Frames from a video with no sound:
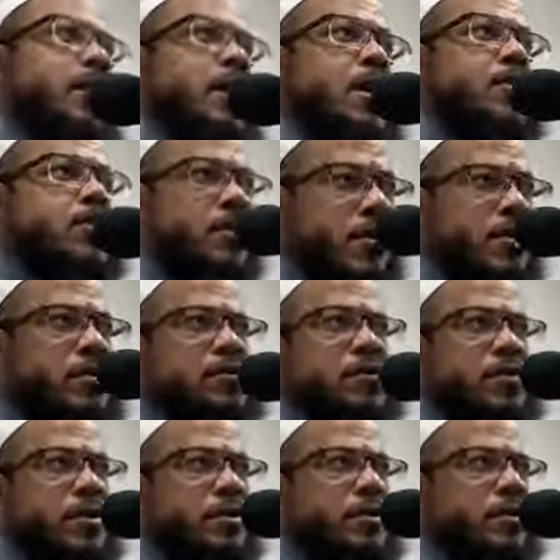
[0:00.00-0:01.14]
Abu Dhar
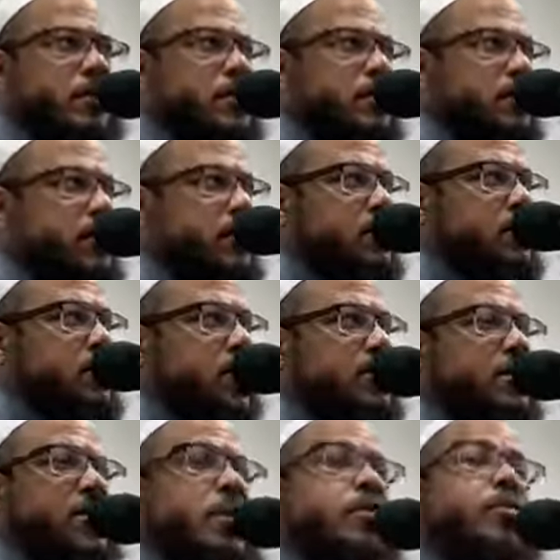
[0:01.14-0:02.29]
radiallahu anhu has
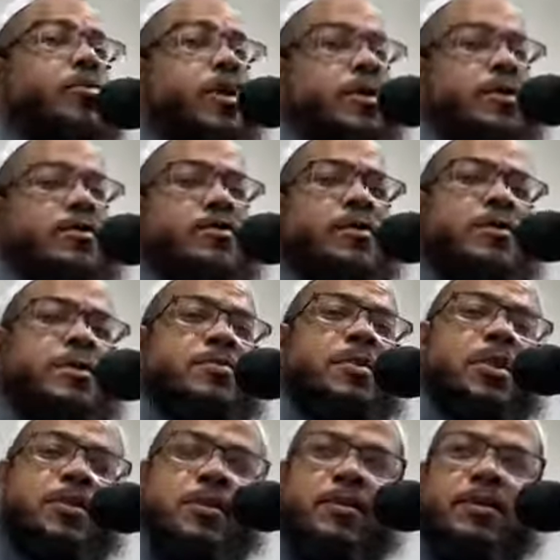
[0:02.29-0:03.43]
another brother from his
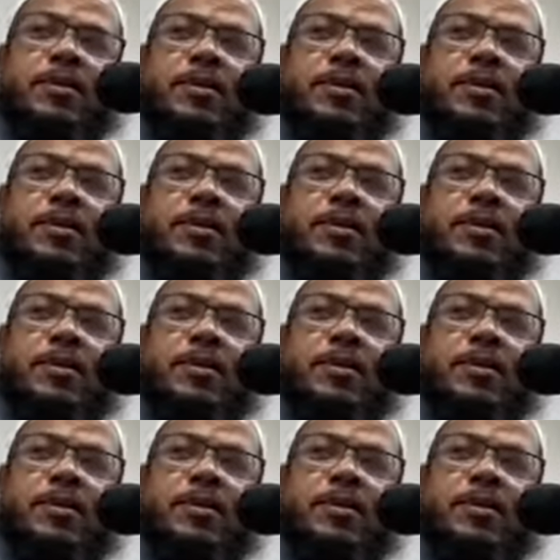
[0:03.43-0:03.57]
mother,